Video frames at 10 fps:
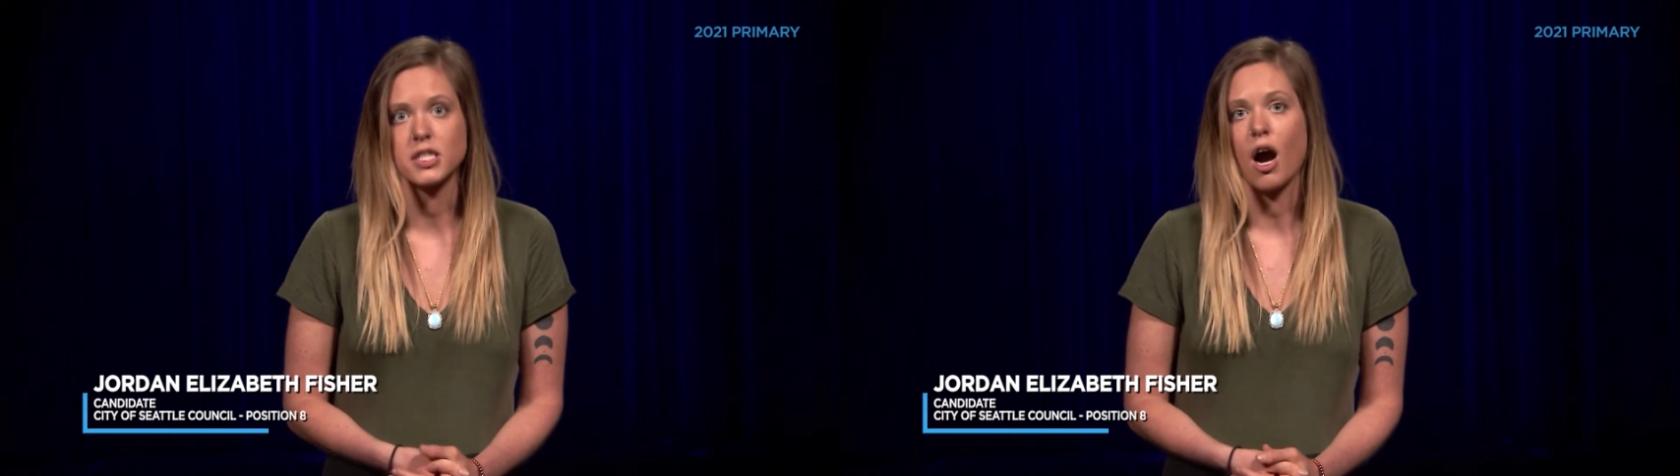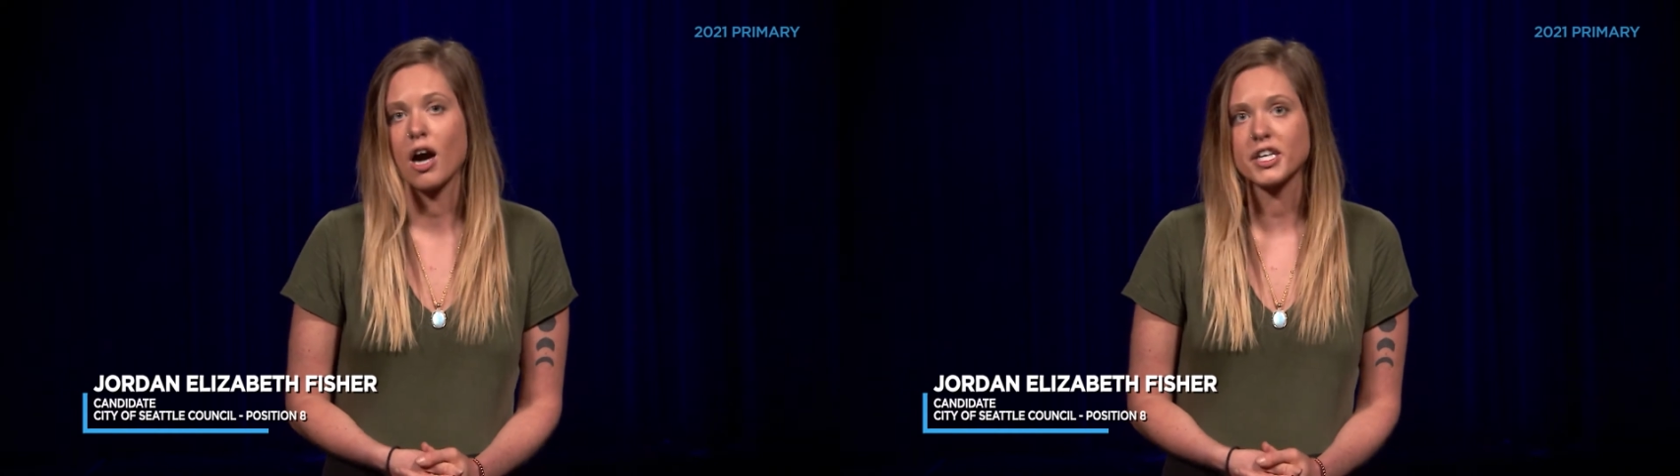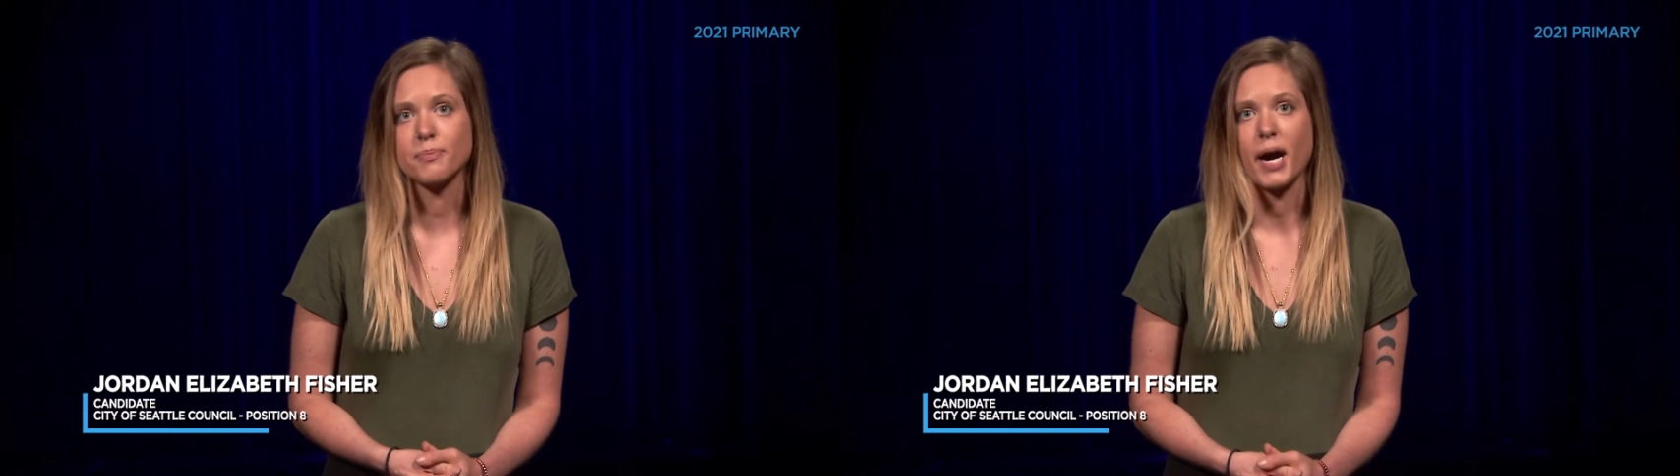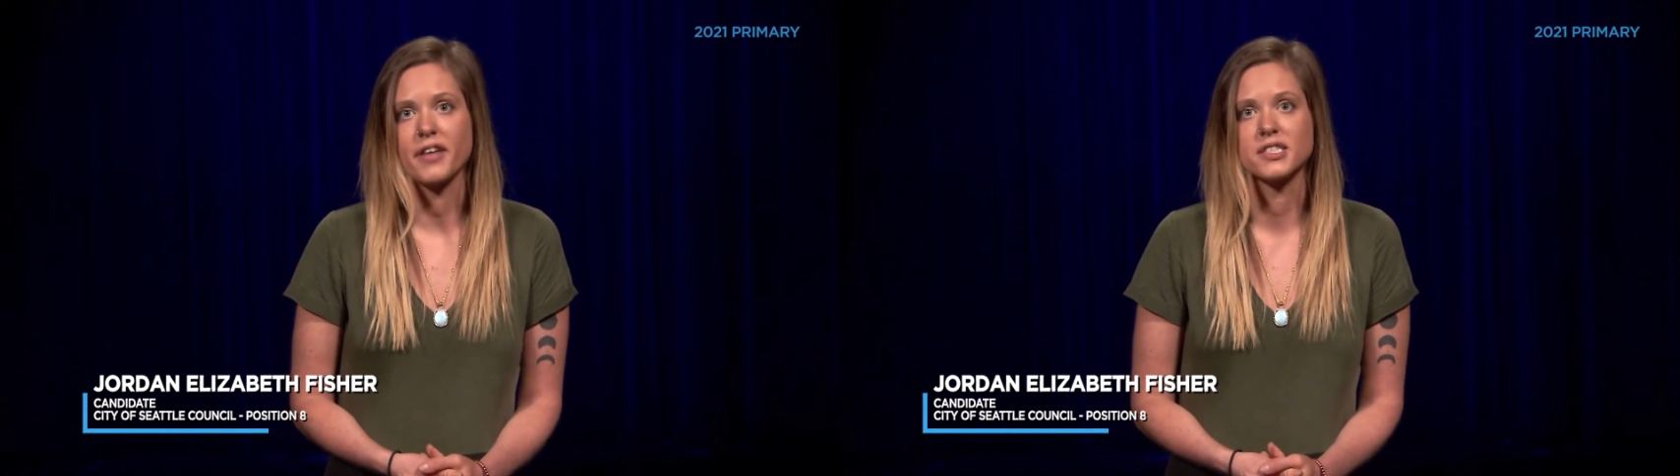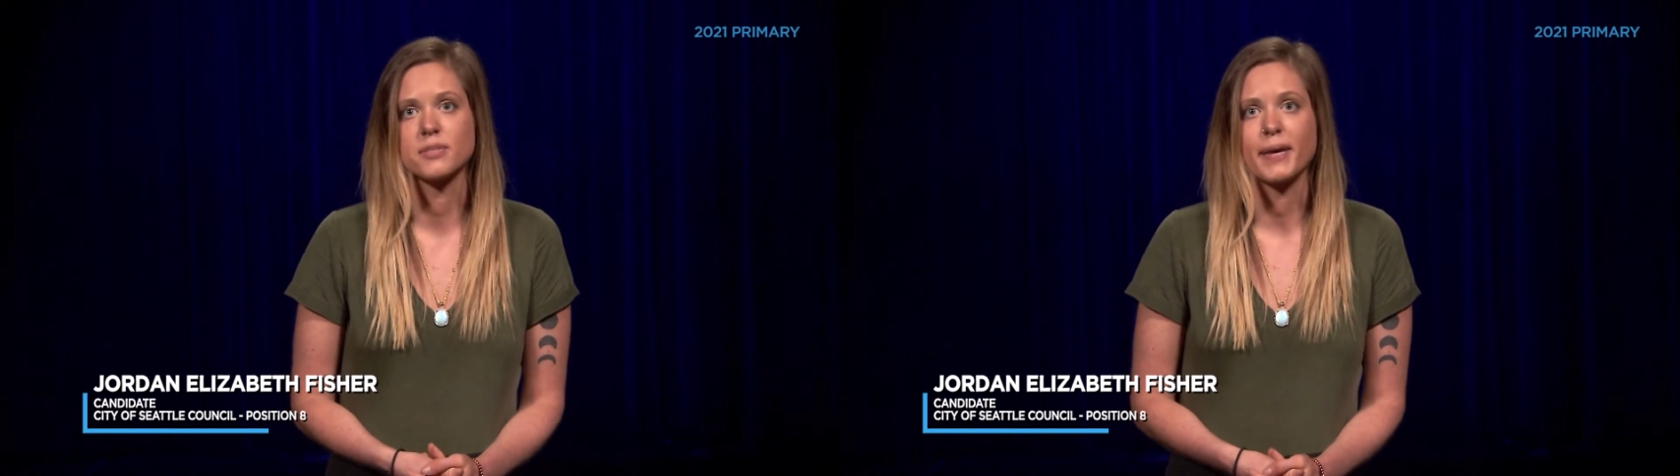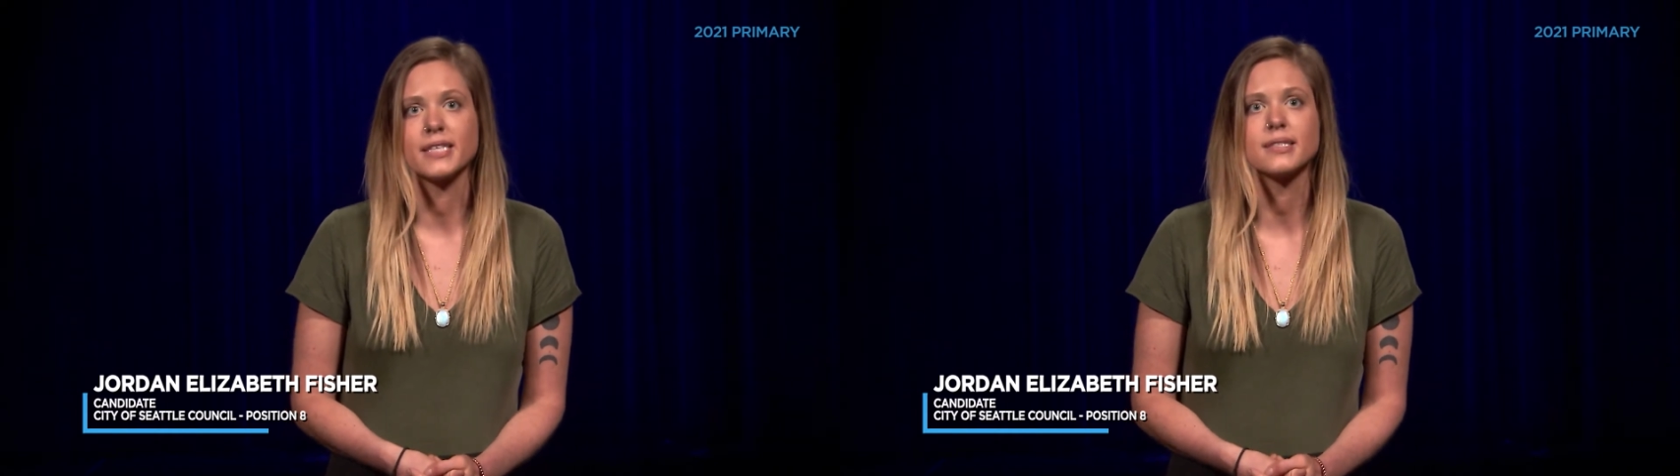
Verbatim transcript: to occupy the space,